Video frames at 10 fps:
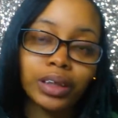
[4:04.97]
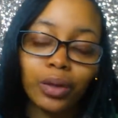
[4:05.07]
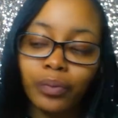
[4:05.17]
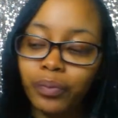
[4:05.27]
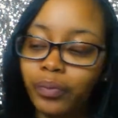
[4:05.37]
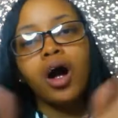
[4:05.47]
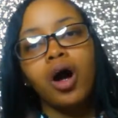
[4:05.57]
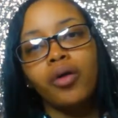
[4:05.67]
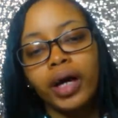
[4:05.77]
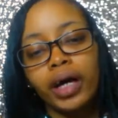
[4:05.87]
So
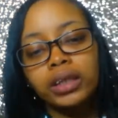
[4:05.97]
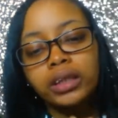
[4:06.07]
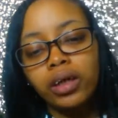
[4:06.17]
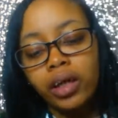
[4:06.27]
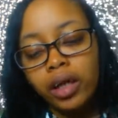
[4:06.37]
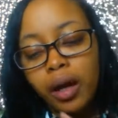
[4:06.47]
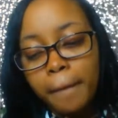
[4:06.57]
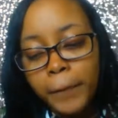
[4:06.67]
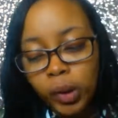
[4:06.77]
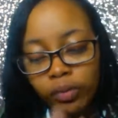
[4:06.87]
okay. So then
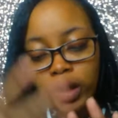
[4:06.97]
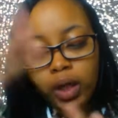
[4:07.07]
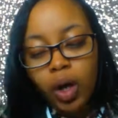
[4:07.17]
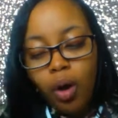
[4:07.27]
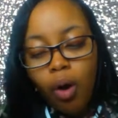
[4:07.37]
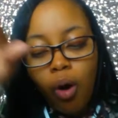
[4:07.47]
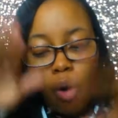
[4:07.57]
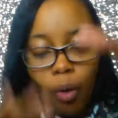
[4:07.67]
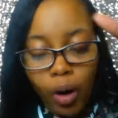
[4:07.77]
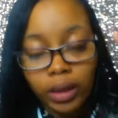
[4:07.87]
moving
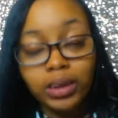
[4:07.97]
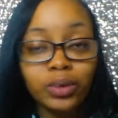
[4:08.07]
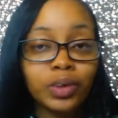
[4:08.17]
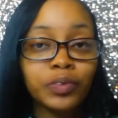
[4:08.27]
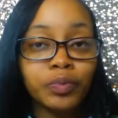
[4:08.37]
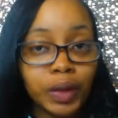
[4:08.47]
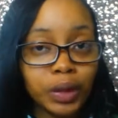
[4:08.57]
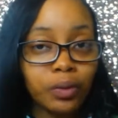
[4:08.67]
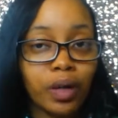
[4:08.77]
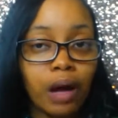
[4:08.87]
on to the
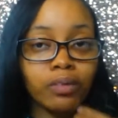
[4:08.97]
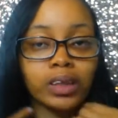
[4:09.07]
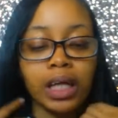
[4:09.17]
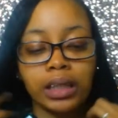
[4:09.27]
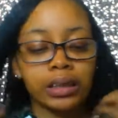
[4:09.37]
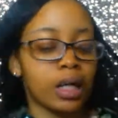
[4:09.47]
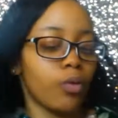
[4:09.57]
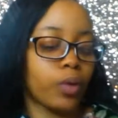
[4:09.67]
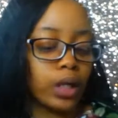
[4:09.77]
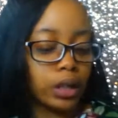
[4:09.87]
fictional novels that I said I
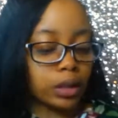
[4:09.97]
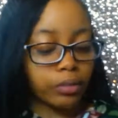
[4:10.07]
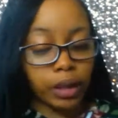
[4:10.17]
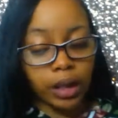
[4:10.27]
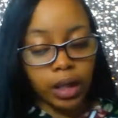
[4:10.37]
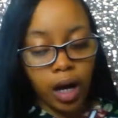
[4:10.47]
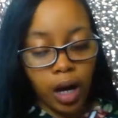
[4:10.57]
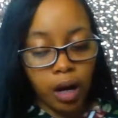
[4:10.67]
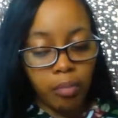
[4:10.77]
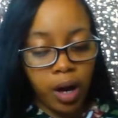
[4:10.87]
wanted to read.
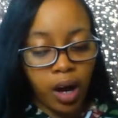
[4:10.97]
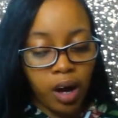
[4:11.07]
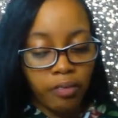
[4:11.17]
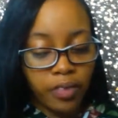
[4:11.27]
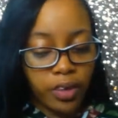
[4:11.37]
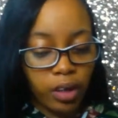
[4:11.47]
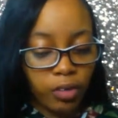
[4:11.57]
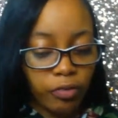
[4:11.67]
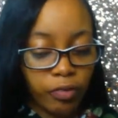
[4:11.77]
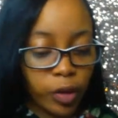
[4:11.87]
Um, of the
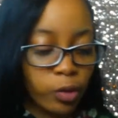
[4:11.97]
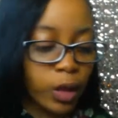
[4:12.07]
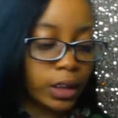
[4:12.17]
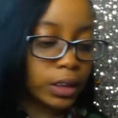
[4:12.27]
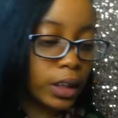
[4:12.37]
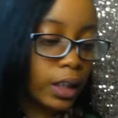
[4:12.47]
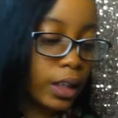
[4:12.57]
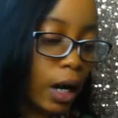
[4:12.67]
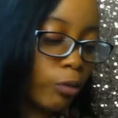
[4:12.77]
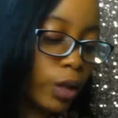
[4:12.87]
few I
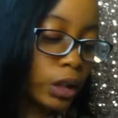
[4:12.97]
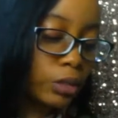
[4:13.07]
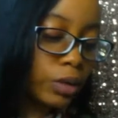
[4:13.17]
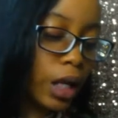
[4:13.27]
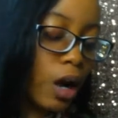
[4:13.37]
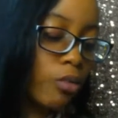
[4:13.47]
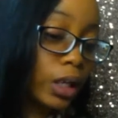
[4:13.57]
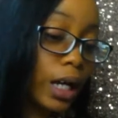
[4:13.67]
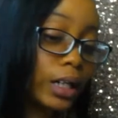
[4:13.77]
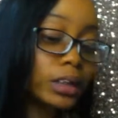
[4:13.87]
said I wanted to read, I
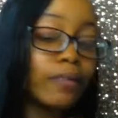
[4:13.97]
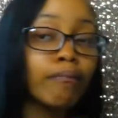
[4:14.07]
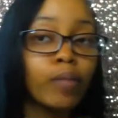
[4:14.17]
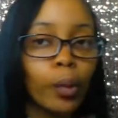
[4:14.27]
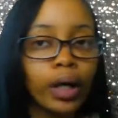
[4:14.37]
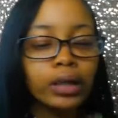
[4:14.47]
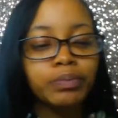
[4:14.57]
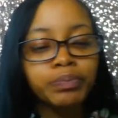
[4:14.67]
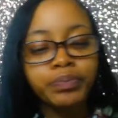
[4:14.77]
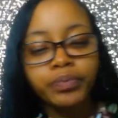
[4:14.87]
only got to four.
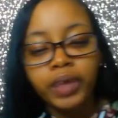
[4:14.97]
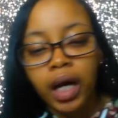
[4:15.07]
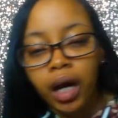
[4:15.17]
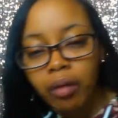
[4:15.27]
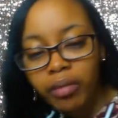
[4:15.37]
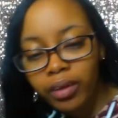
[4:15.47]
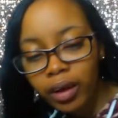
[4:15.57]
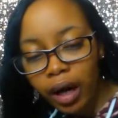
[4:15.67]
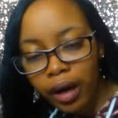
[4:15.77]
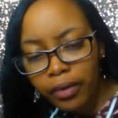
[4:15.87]
Um,
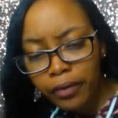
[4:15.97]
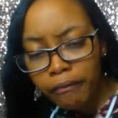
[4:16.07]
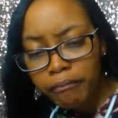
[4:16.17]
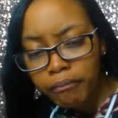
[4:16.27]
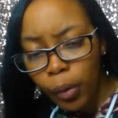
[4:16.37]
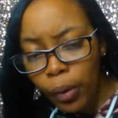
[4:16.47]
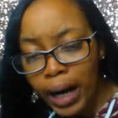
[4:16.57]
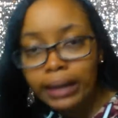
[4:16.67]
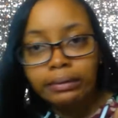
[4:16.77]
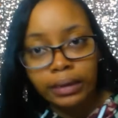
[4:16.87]
the other four
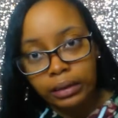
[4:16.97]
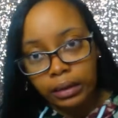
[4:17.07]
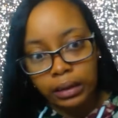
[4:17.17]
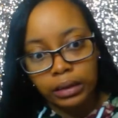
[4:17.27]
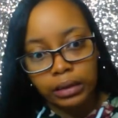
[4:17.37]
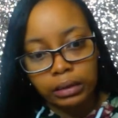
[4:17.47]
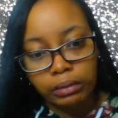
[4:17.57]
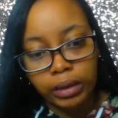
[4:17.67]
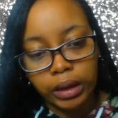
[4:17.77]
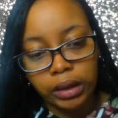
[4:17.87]
I didn't get a chance
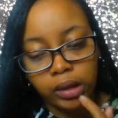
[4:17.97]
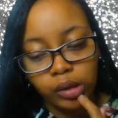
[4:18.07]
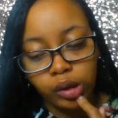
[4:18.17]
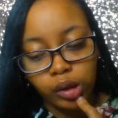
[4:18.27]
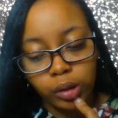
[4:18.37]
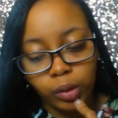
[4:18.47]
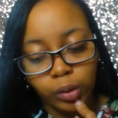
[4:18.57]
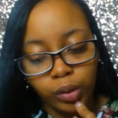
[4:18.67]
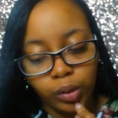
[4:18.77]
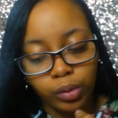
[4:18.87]
to read.
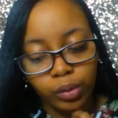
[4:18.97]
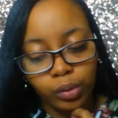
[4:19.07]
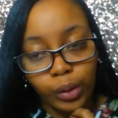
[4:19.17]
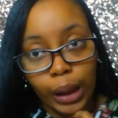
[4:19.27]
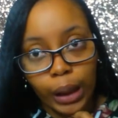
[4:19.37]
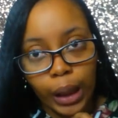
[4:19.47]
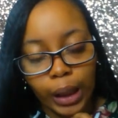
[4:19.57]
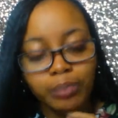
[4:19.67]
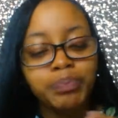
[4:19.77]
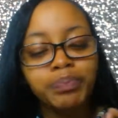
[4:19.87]
So, yeah.